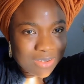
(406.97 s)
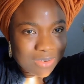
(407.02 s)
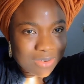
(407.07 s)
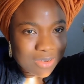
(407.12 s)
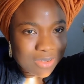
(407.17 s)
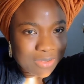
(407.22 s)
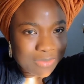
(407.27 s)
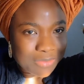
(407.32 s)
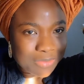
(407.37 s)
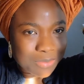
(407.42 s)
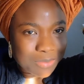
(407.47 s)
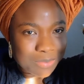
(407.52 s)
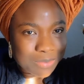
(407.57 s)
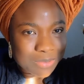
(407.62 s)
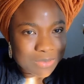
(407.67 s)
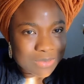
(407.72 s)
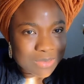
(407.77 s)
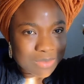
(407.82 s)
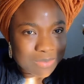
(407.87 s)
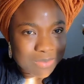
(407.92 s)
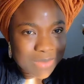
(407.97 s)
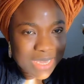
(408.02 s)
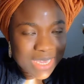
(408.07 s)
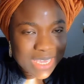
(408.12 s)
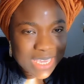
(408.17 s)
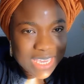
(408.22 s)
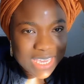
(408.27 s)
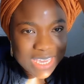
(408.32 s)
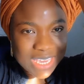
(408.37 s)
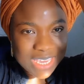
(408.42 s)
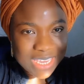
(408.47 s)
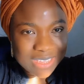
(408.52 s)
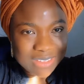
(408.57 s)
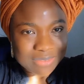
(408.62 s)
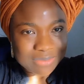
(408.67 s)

love to put mine here.